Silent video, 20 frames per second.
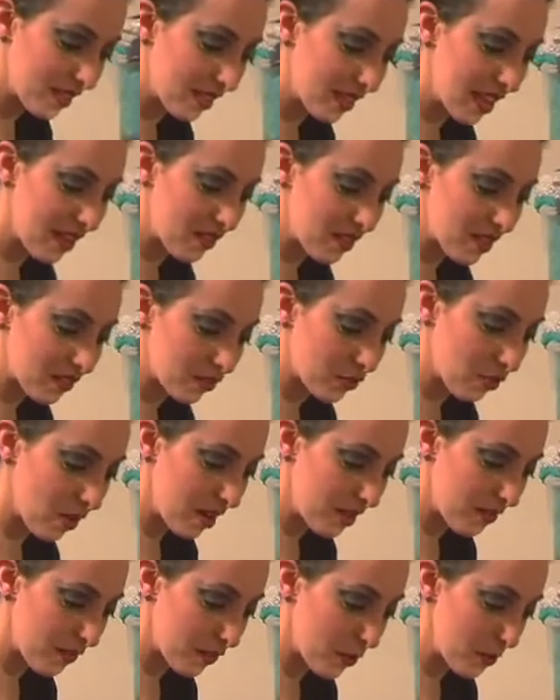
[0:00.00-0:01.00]
gave this
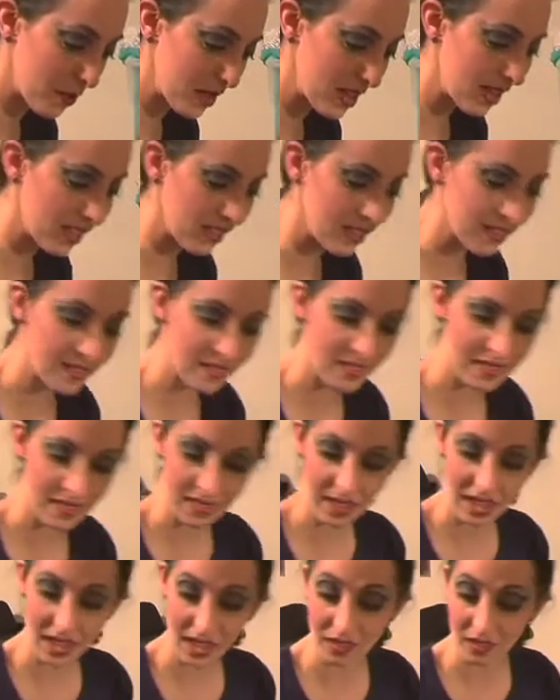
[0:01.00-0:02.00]
credit for being. This is
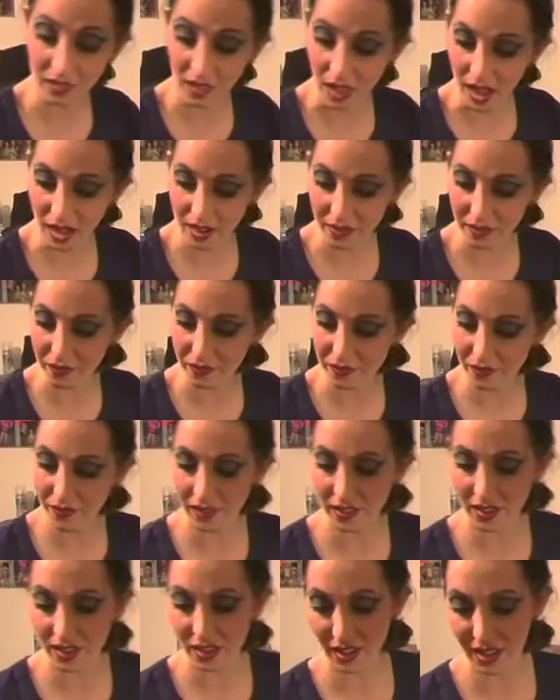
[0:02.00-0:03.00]
like a lot of.
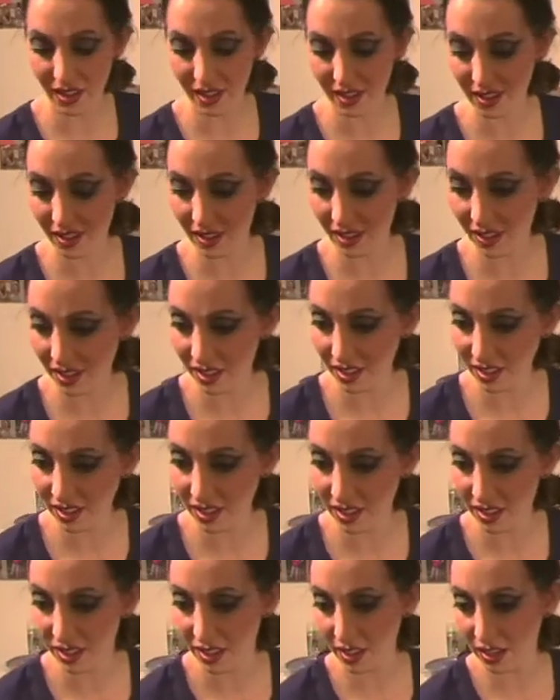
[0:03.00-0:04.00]
I've worn these
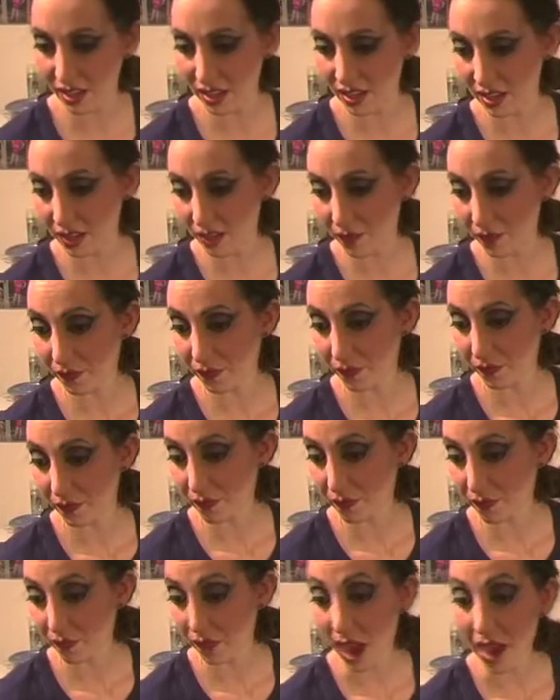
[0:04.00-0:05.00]
once in my life,
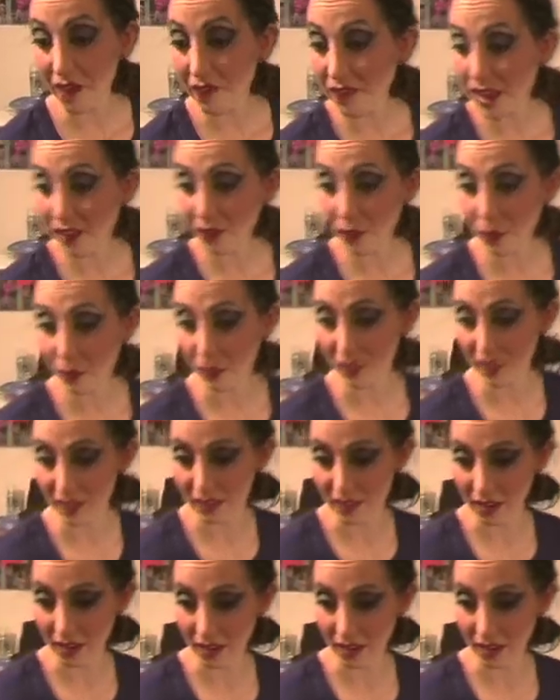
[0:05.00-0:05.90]
and I've never put these